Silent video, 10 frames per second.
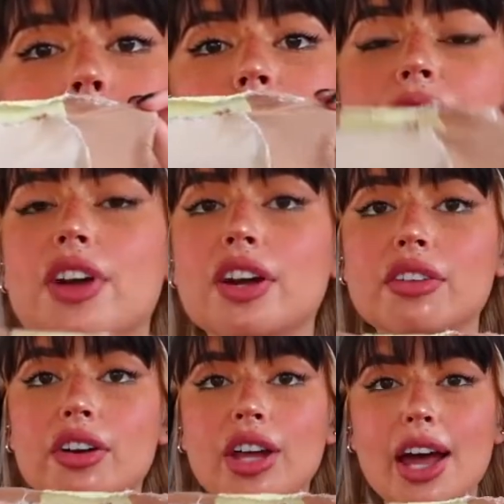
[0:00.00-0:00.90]
I'm
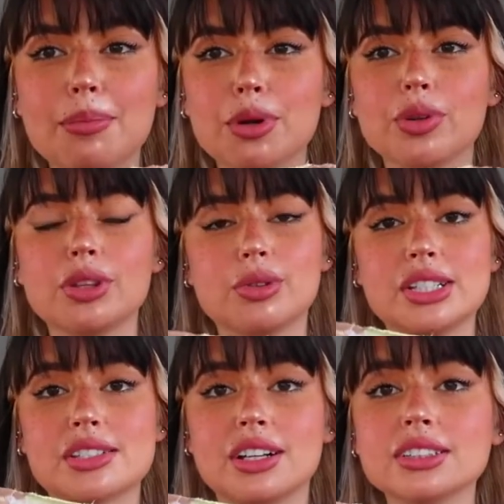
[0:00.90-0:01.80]
very happy with the
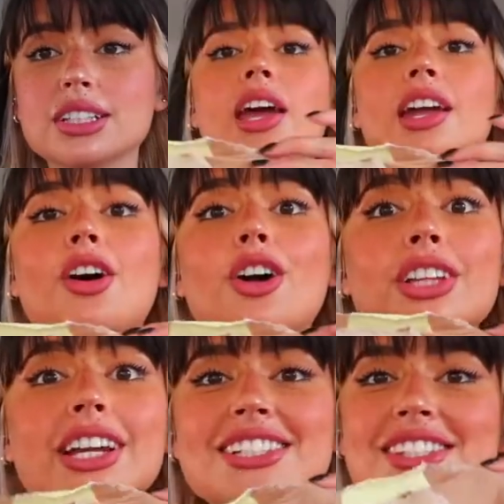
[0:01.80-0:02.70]
result, and all
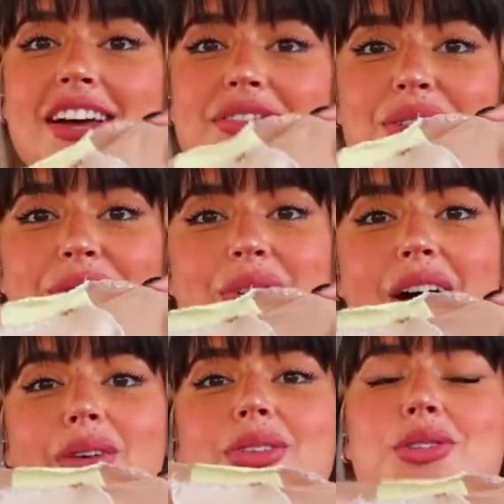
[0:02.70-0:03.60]
that is left to do
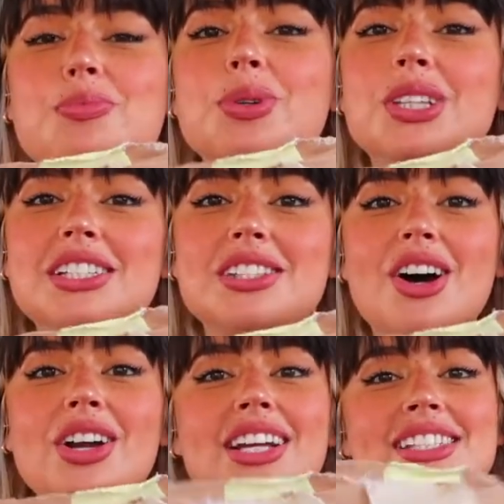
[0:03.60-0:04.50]
now is to put this
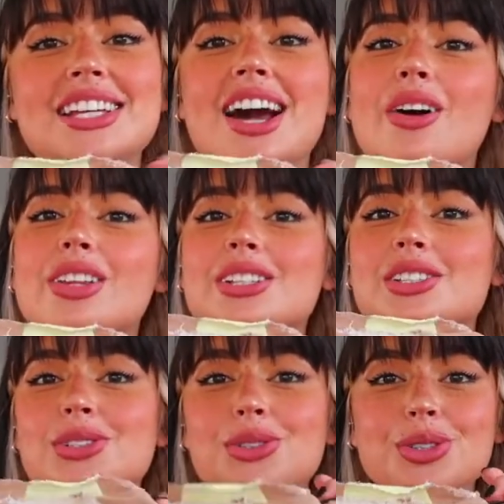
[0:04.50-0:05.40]
on and see how
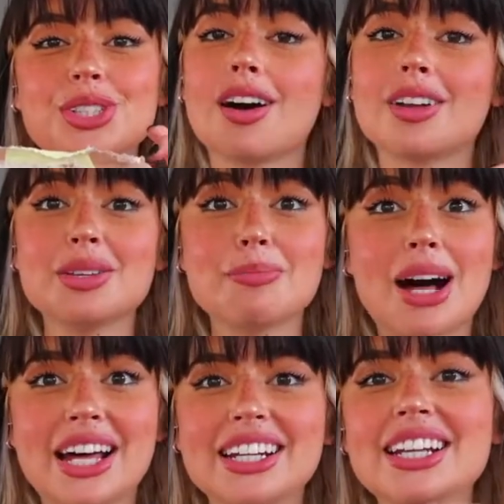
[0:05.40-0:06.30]
this looks on the
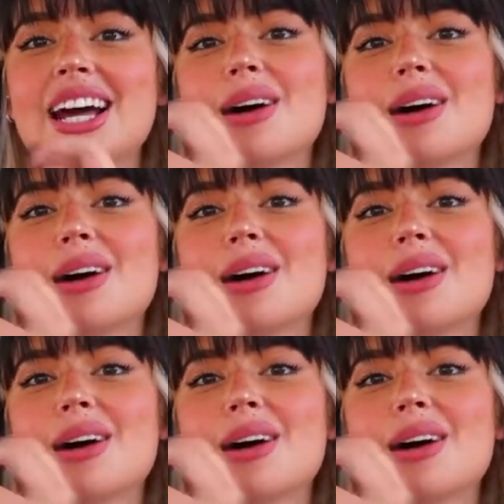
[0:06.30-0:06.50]
body.